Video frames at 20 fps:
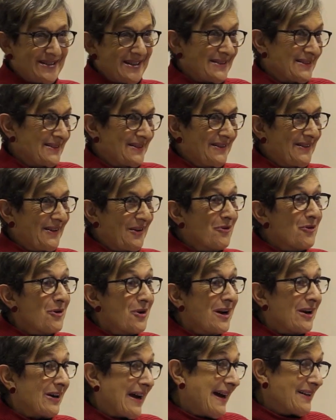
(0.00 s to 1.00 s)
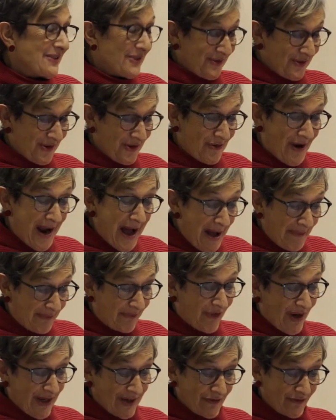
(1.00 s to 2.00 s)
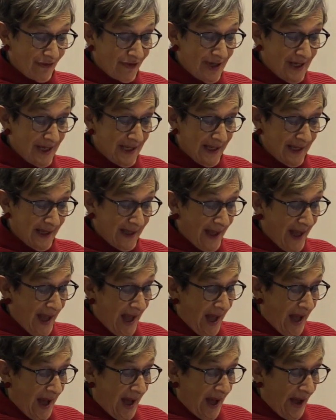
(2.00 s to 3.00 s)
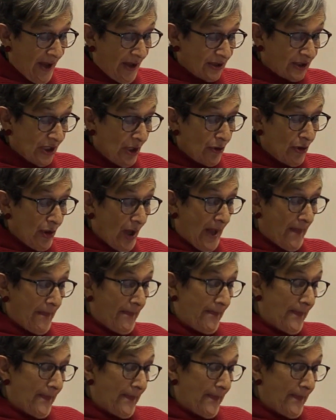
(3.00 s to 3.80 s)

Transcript: just cash and grab raid, really. So,